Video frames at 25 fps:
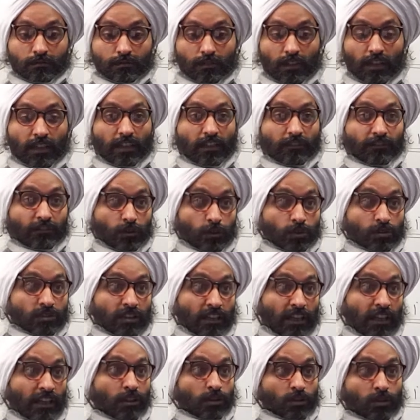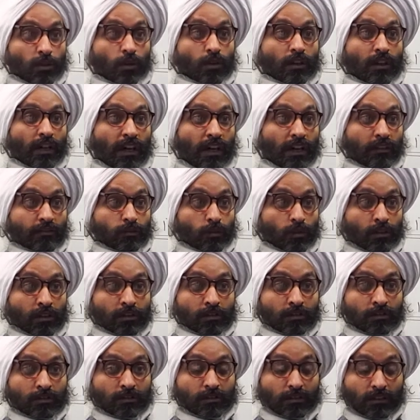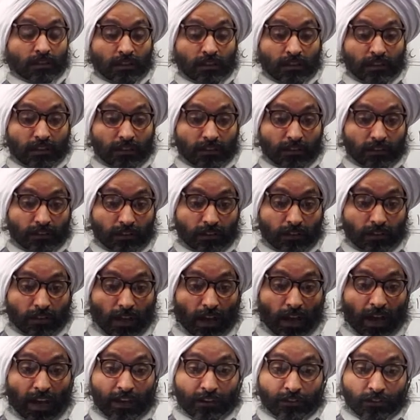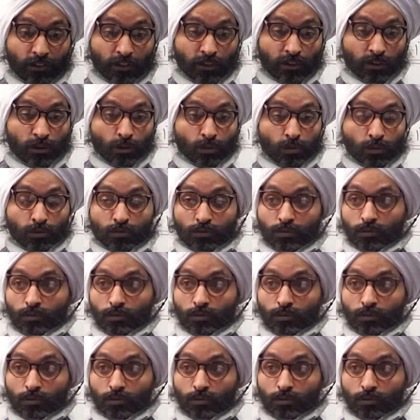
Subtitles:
And if you say you don't have one, either you